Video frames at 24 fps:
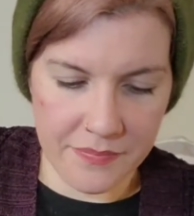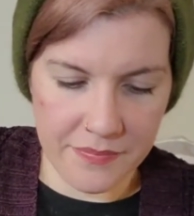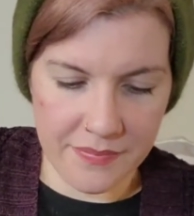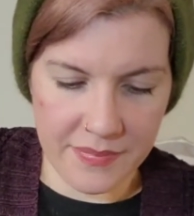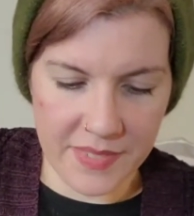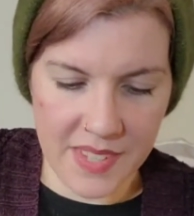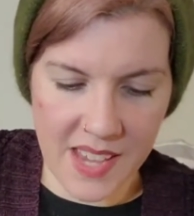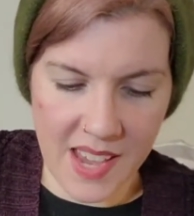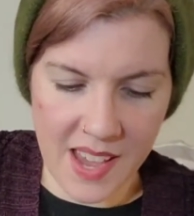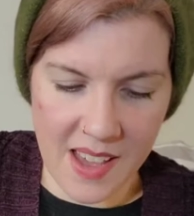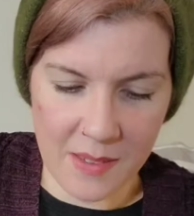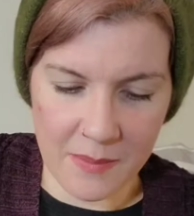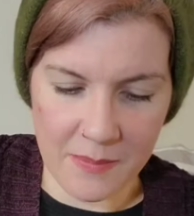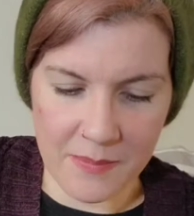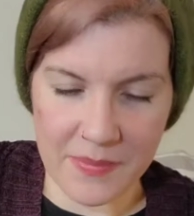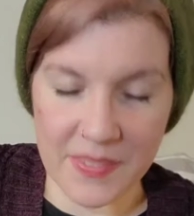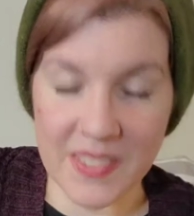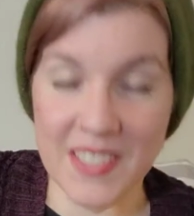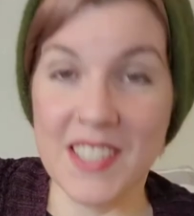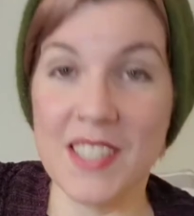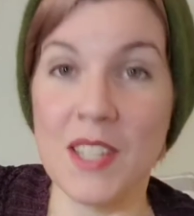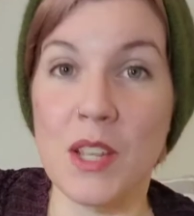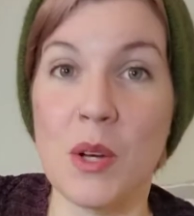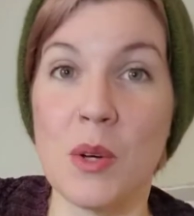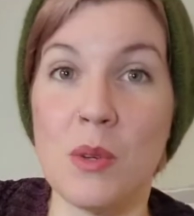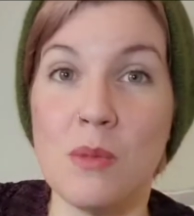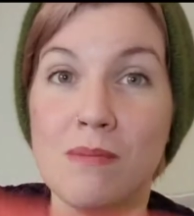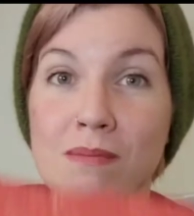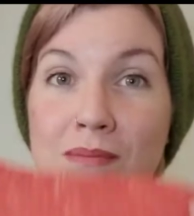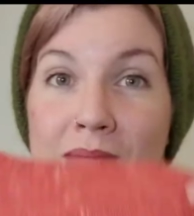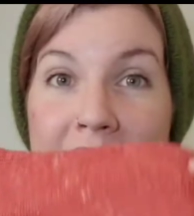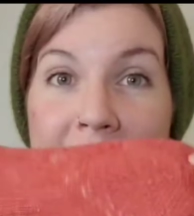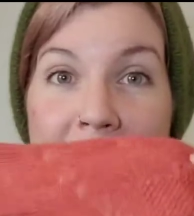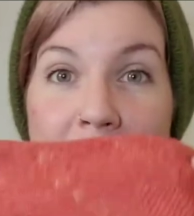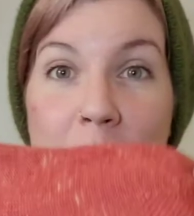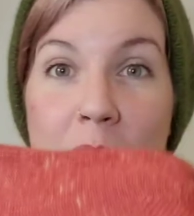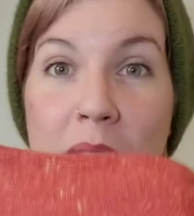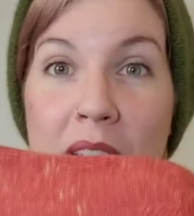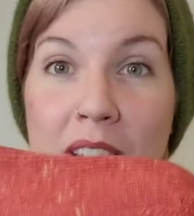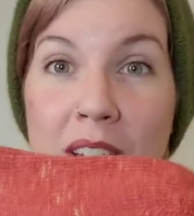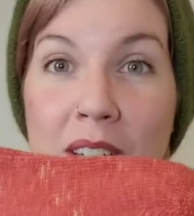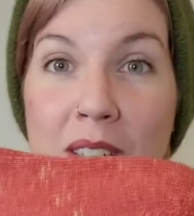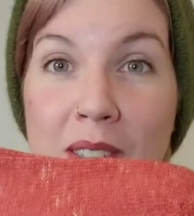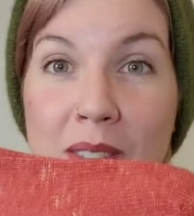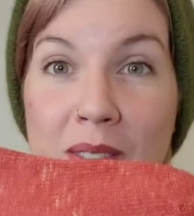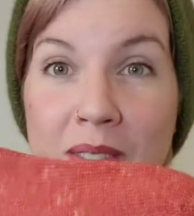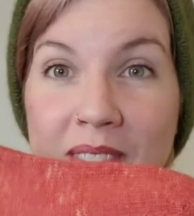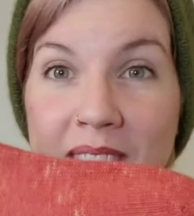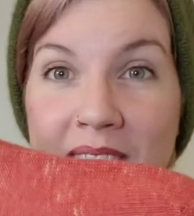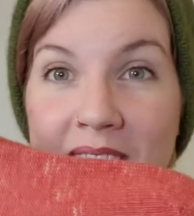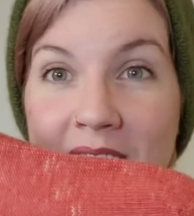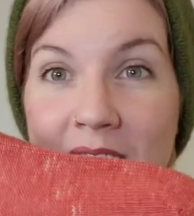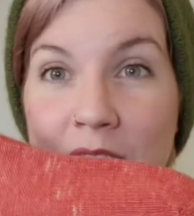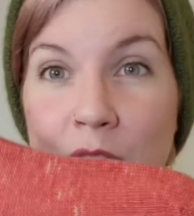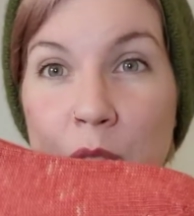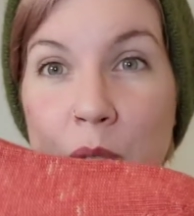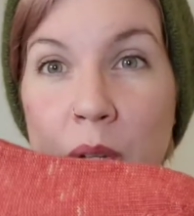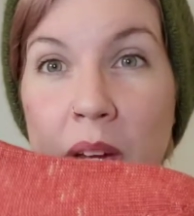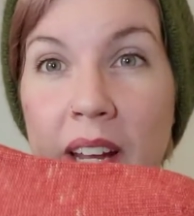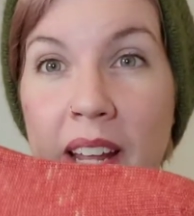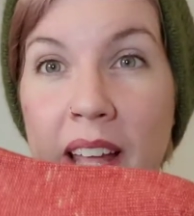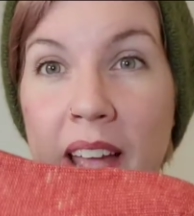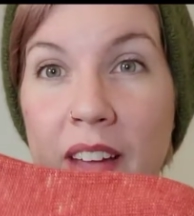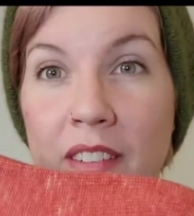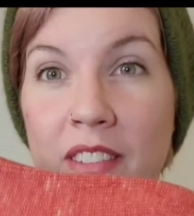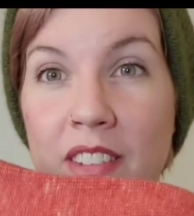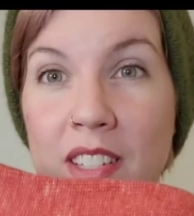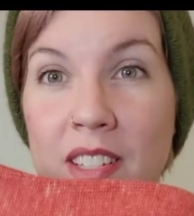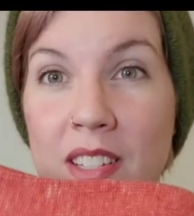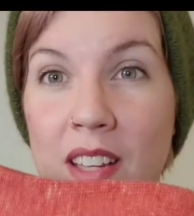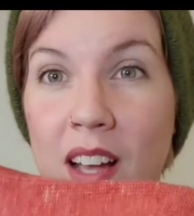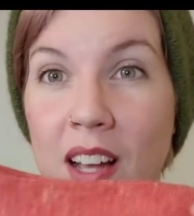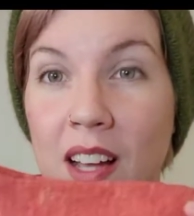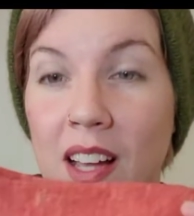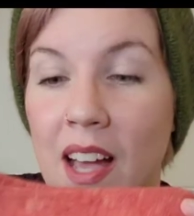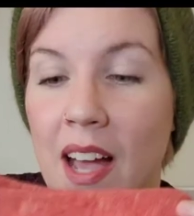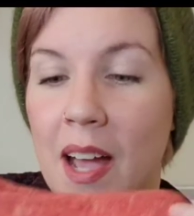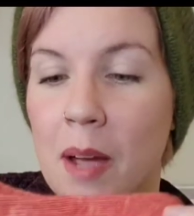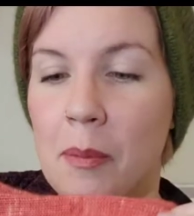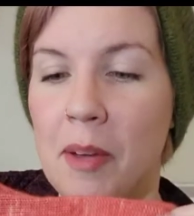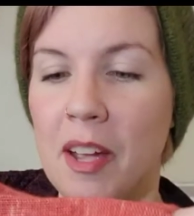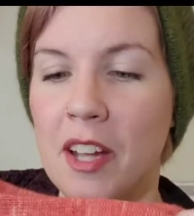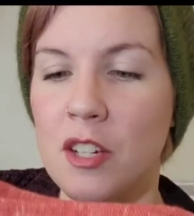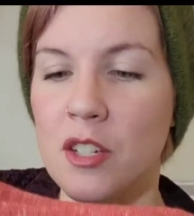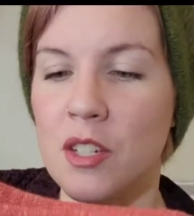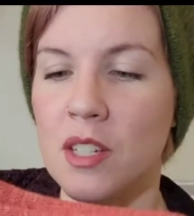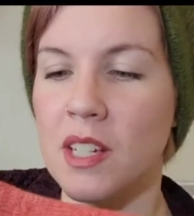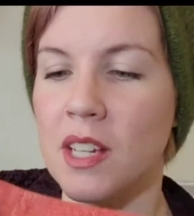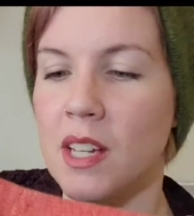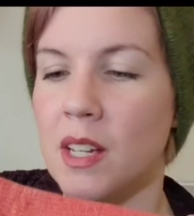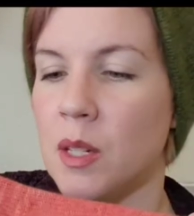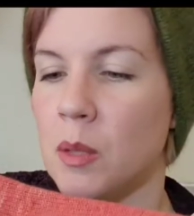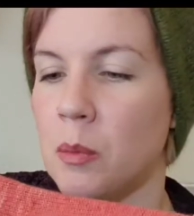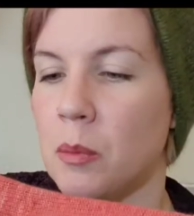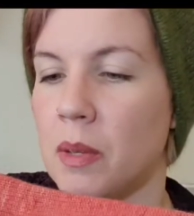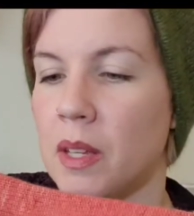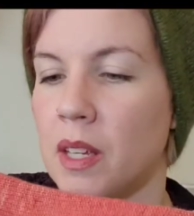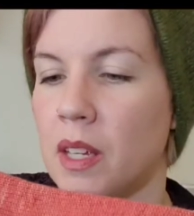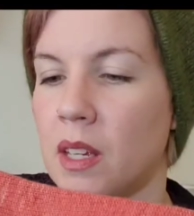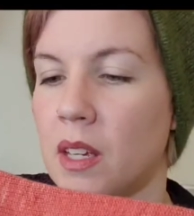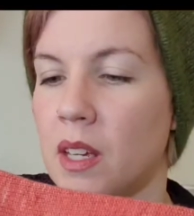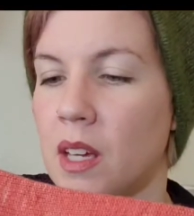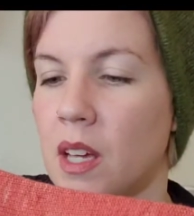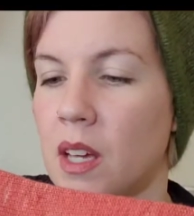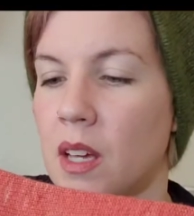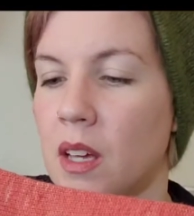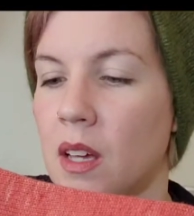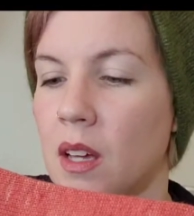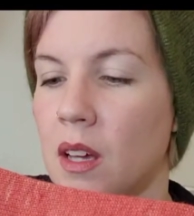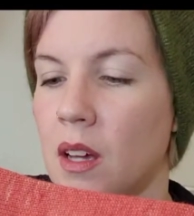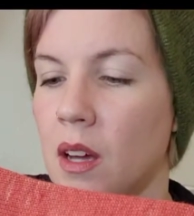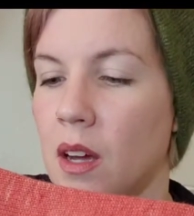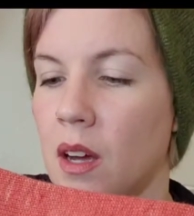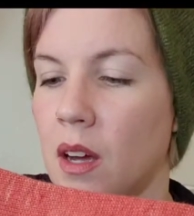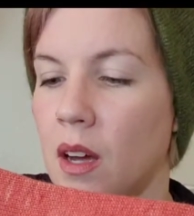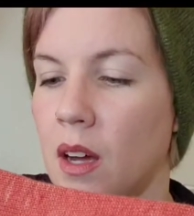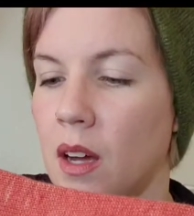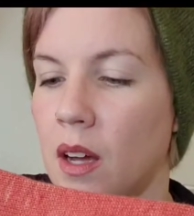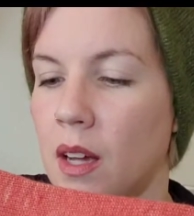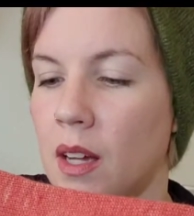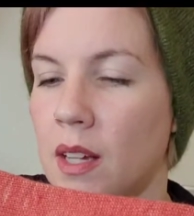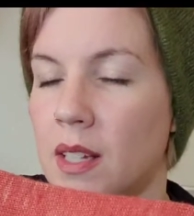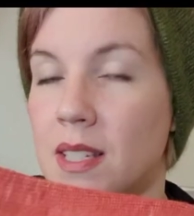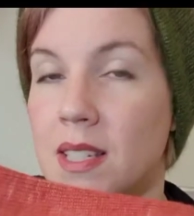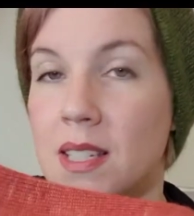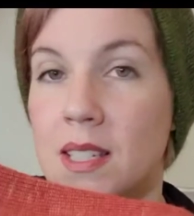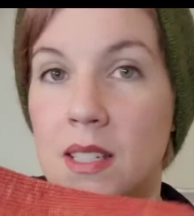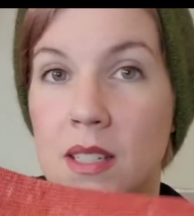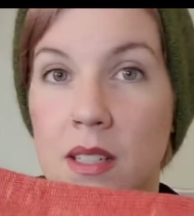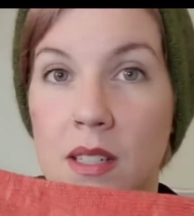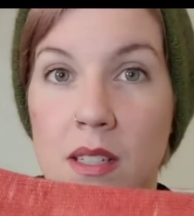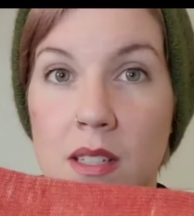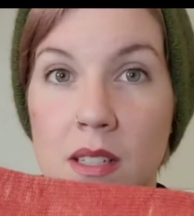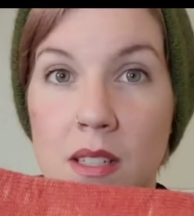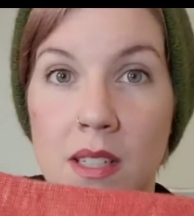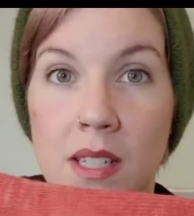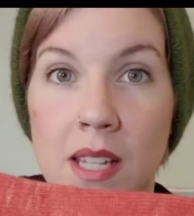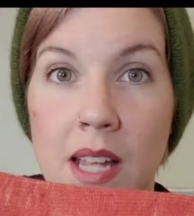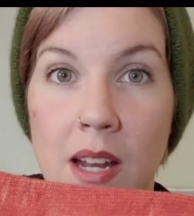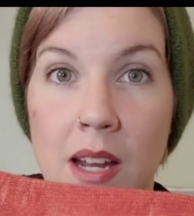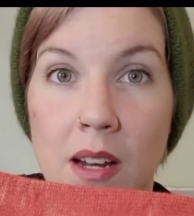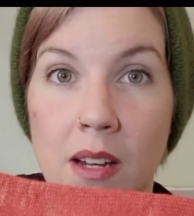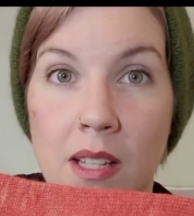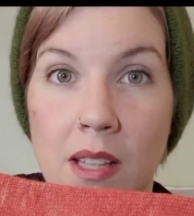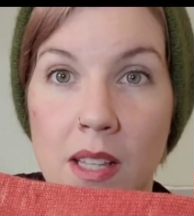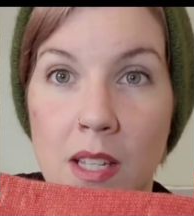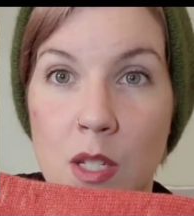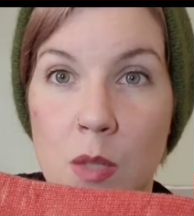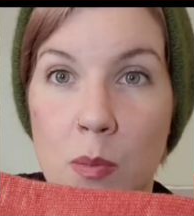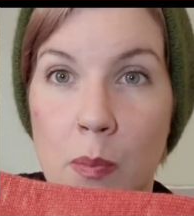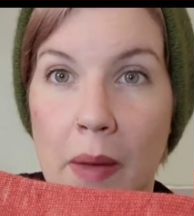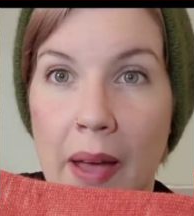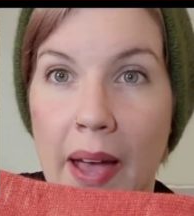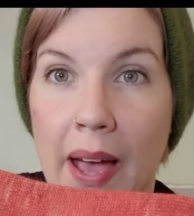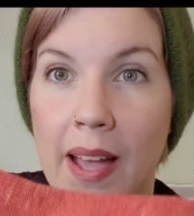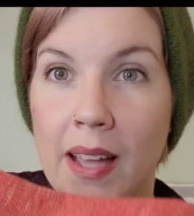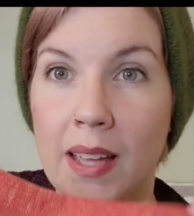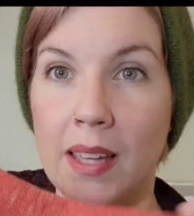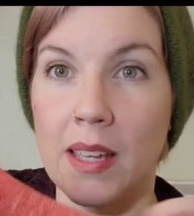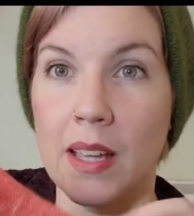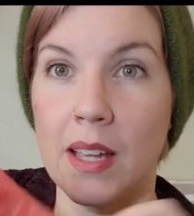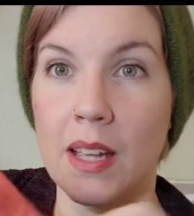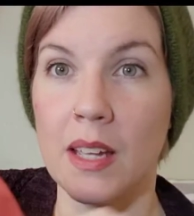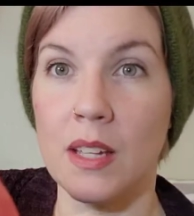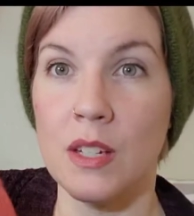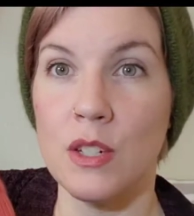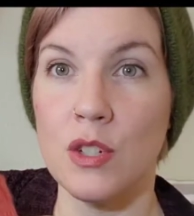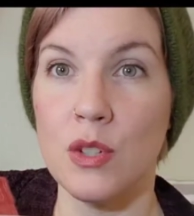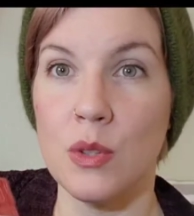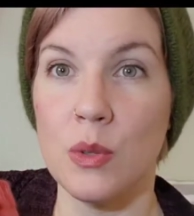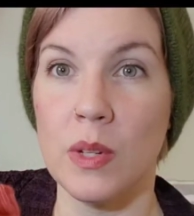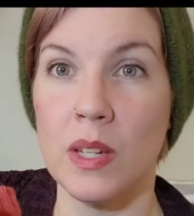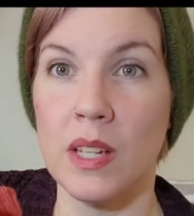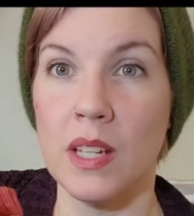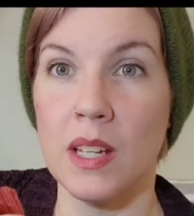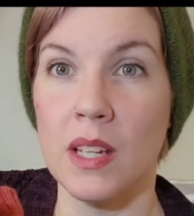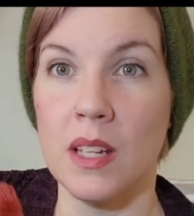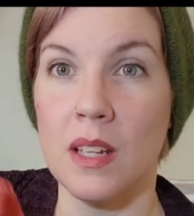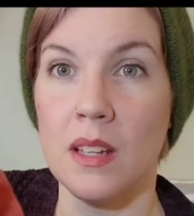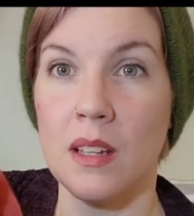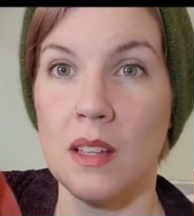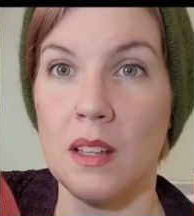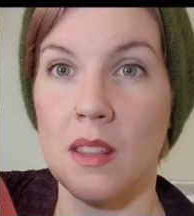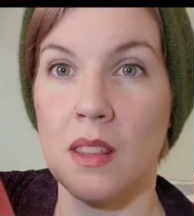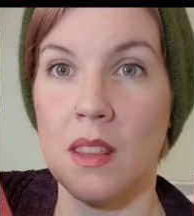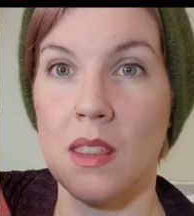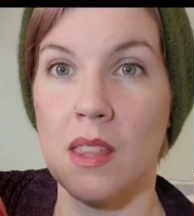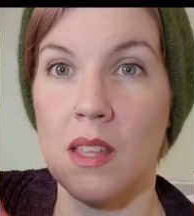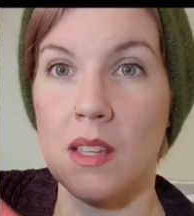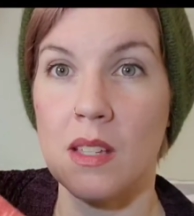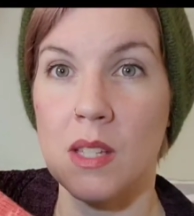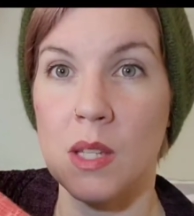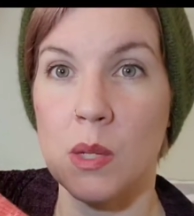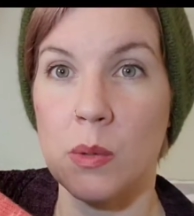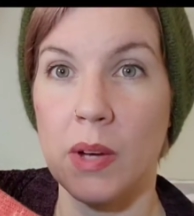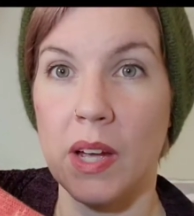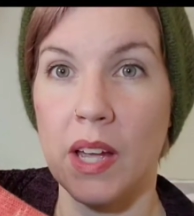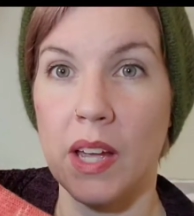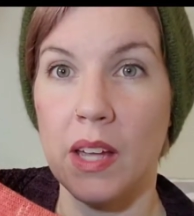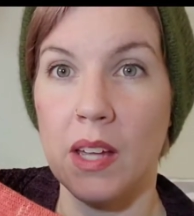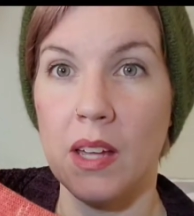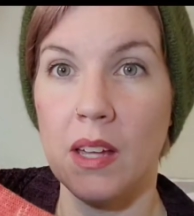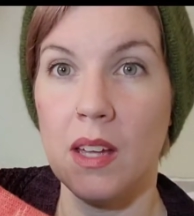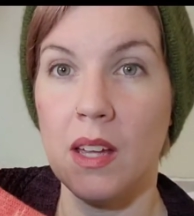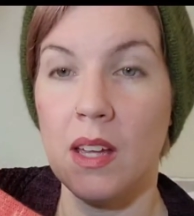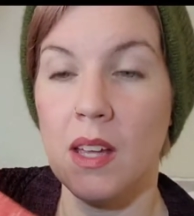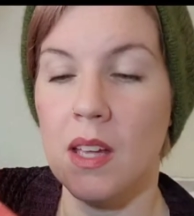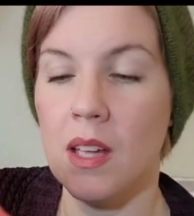yeah, so here we go. The tread heavy sock. I'm actually going to be tearing this back and doing it this way.